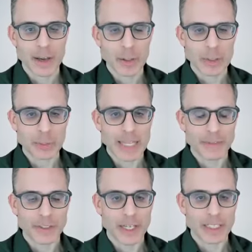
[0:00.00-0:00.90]
Can you explain
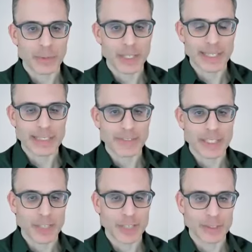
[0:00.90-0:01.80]
for us what each of
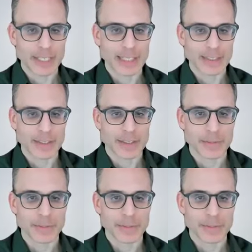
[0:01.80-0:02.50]
these represents?